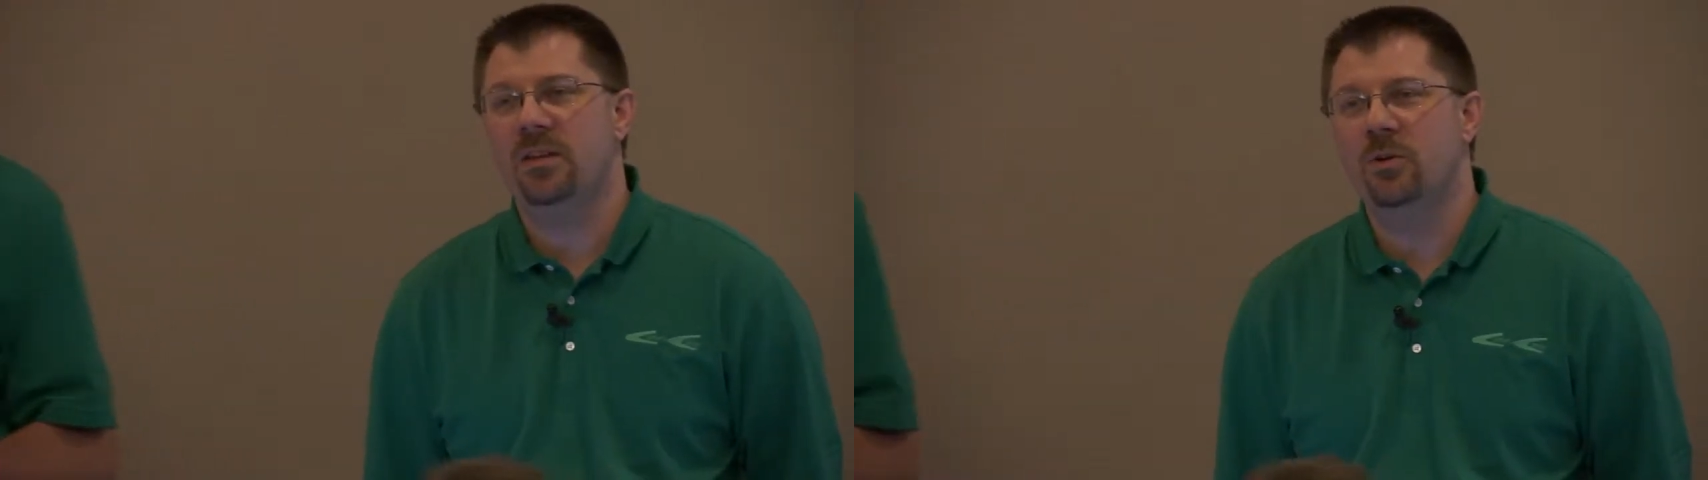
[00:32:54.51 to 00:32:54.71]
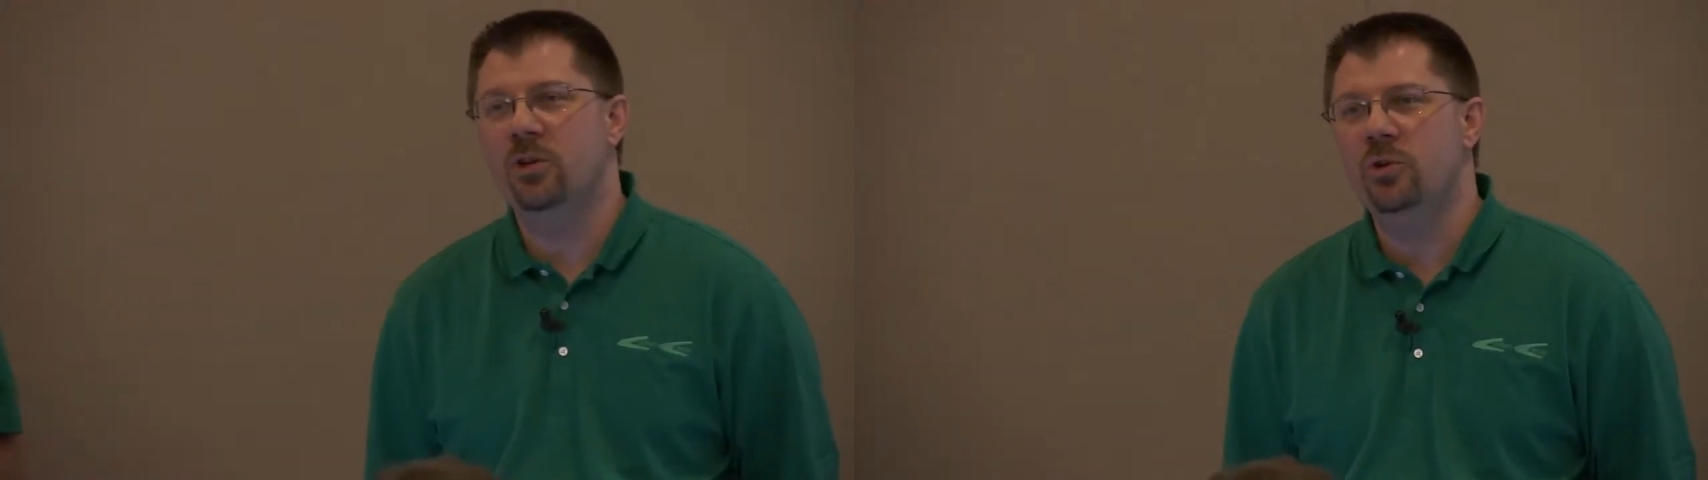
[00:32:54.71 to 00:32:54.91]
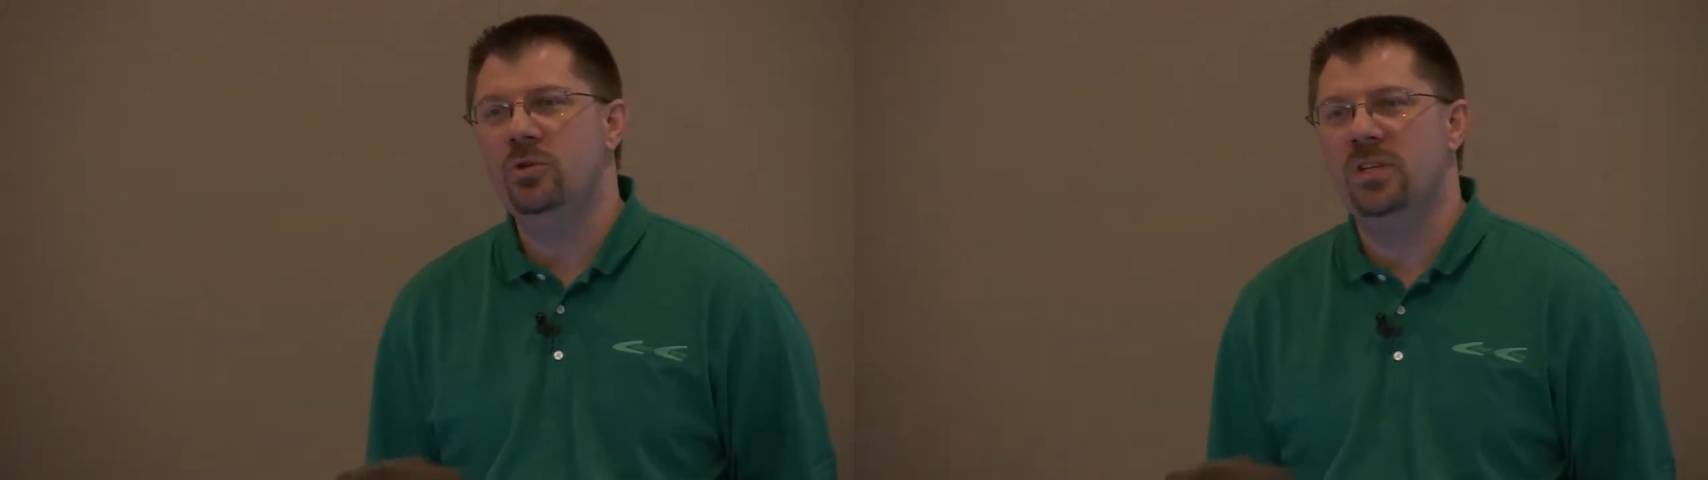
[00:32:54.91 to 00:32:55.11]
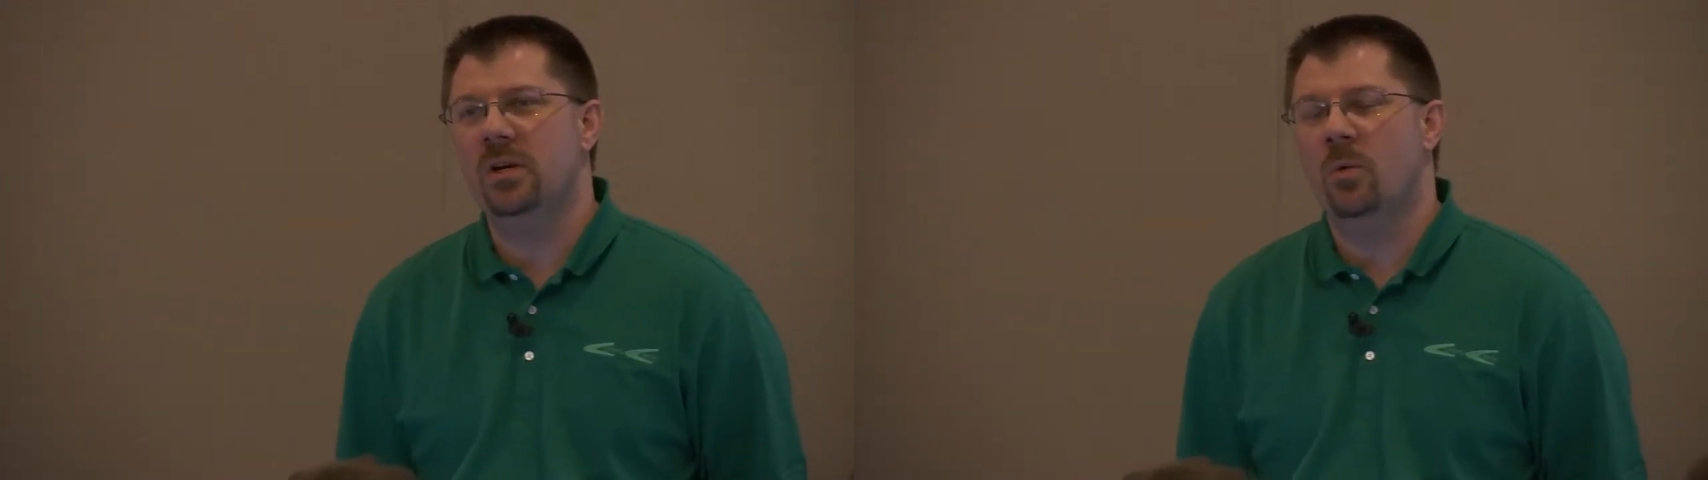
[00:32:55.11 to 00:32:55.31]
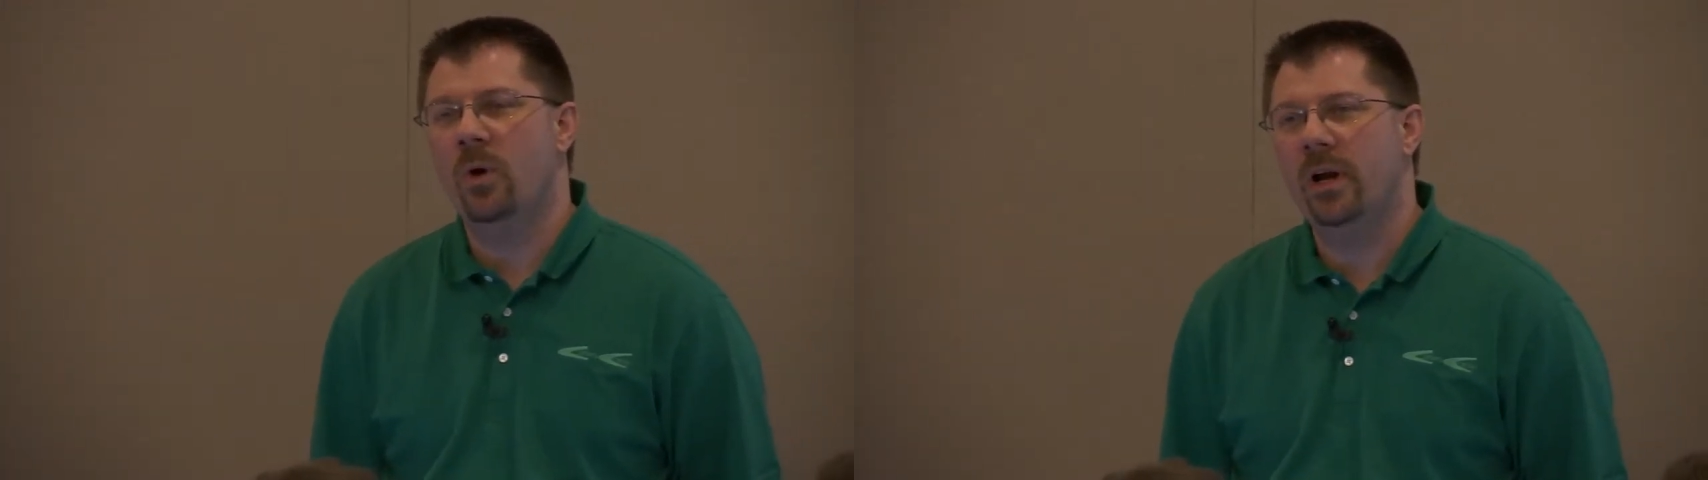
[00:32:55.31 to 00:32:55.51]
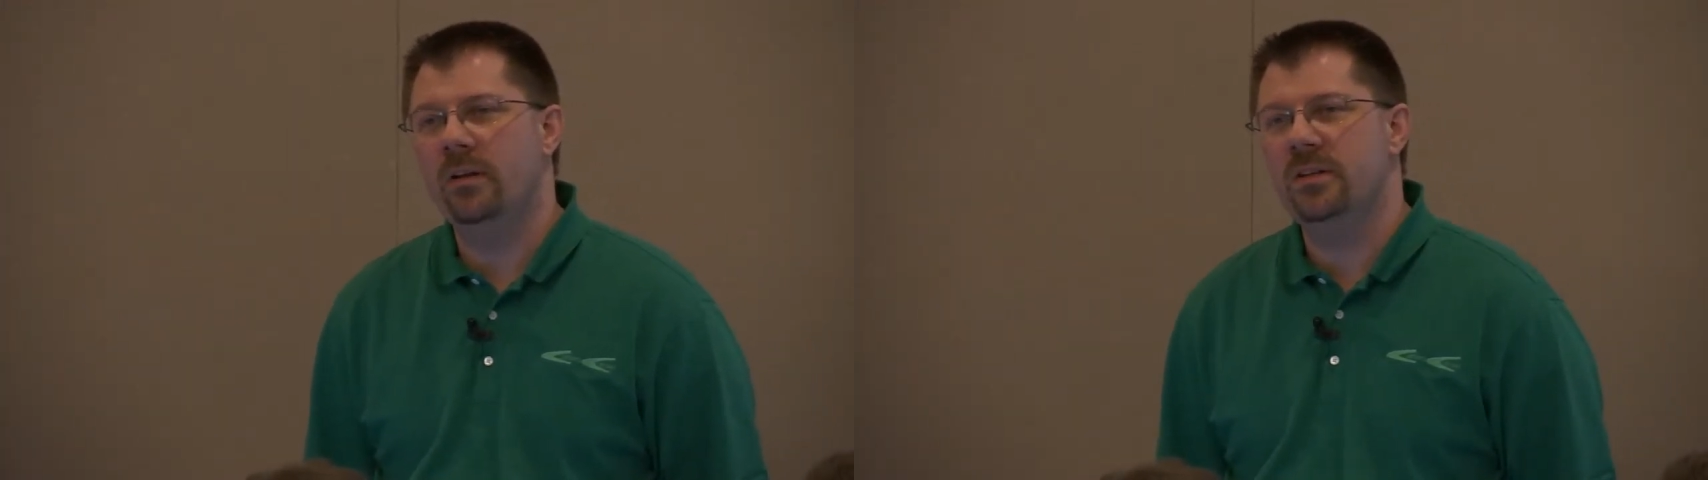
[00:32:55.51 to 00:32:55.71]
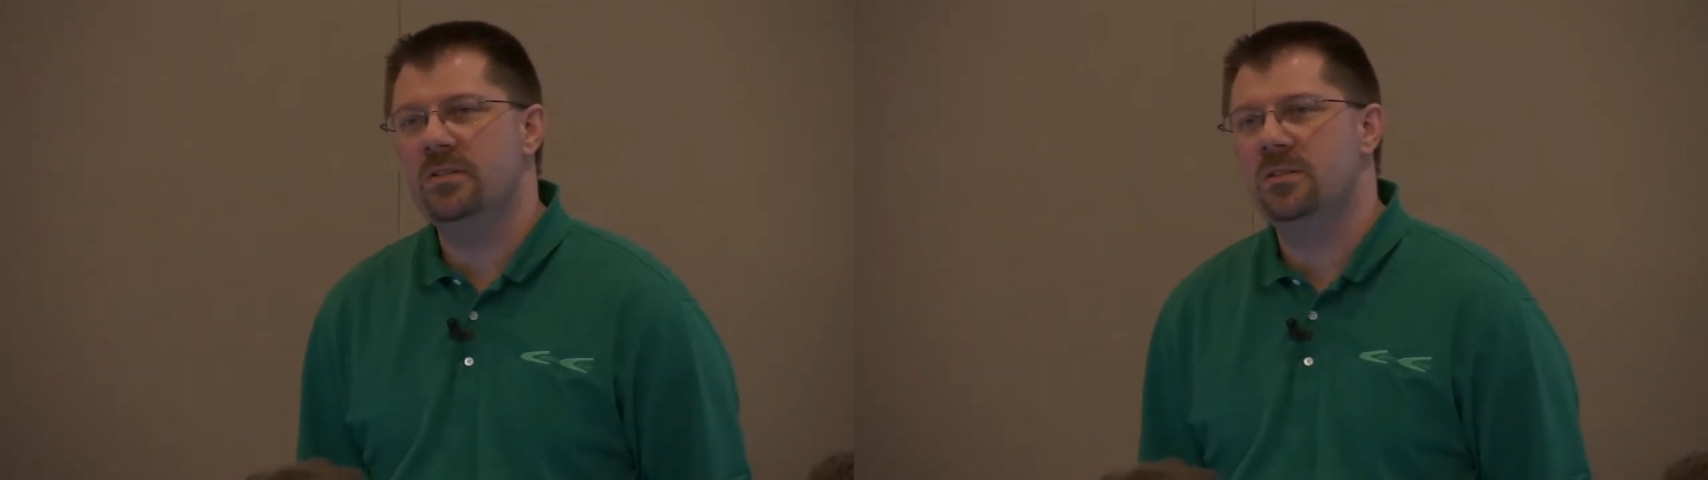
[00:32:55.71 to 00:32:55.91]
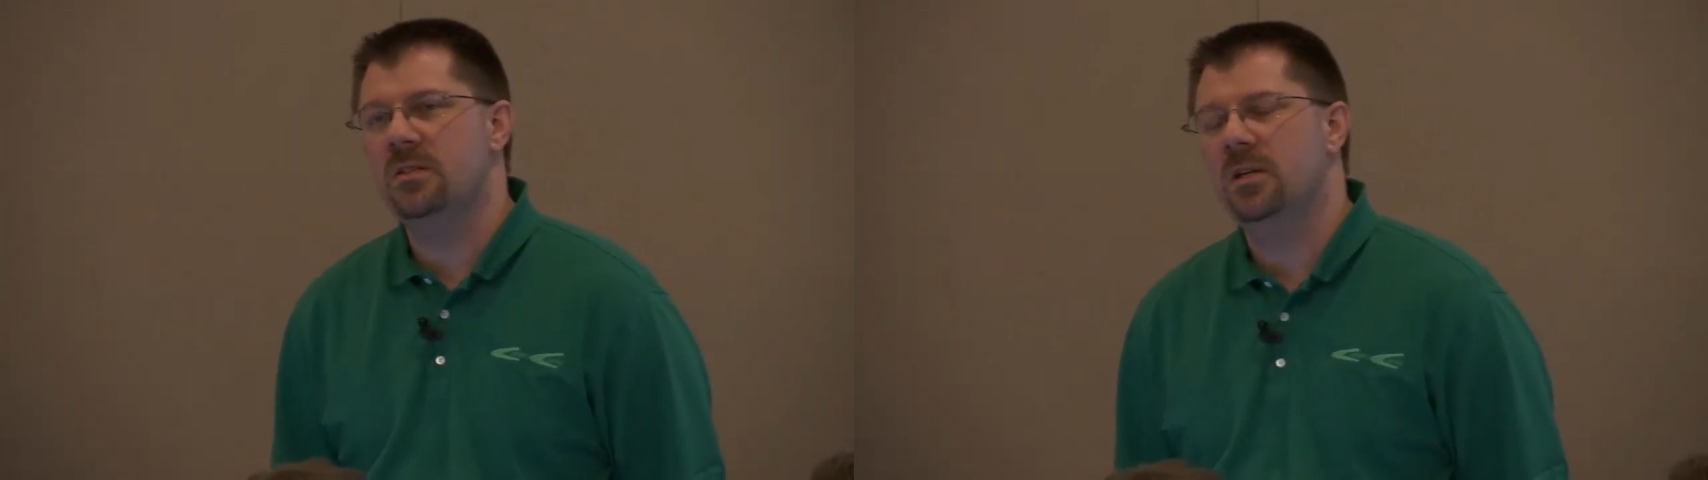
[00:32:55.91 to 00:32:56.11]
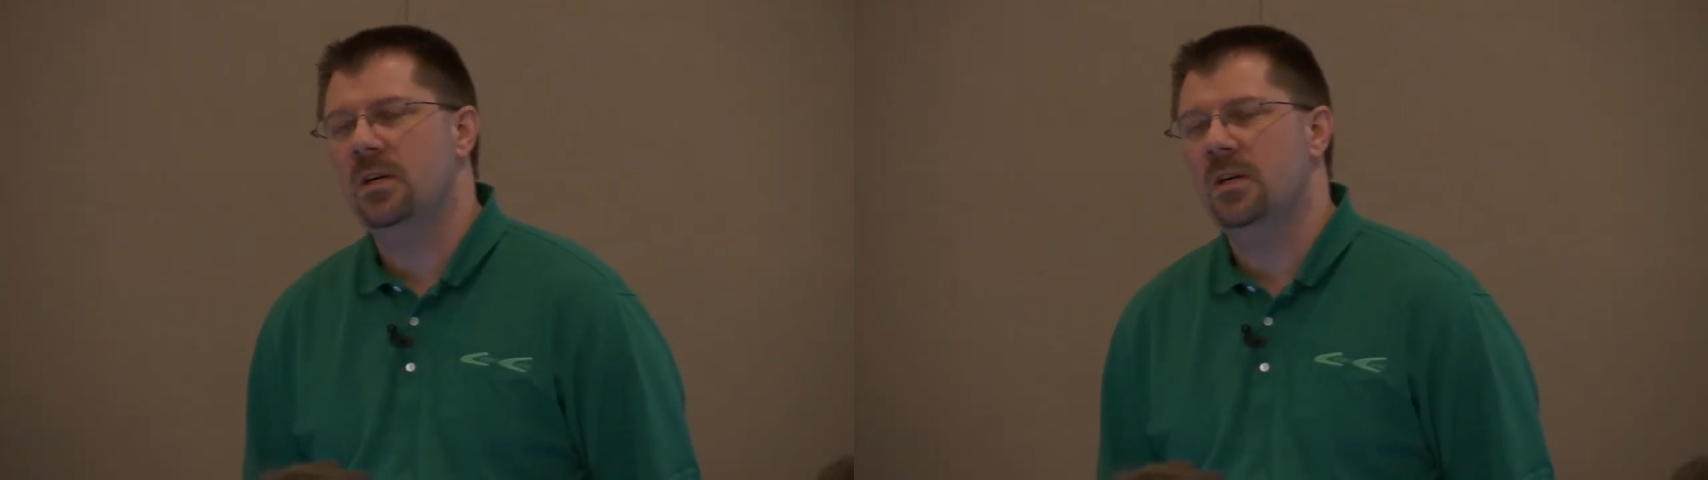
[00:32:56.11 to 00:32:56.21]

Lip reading: they were using a wireless